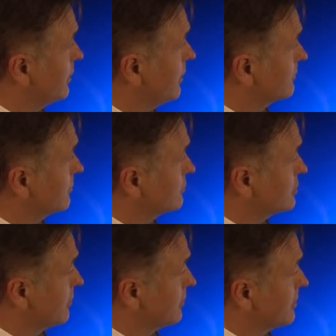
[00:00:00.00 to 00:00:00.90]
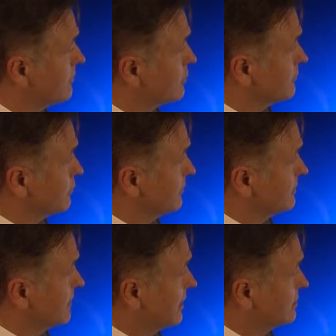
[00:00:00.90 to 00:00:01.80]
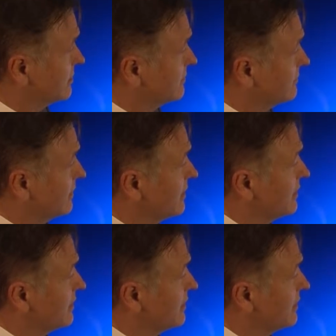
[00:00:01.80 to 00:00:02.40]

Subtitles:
we also show the numbers presentations.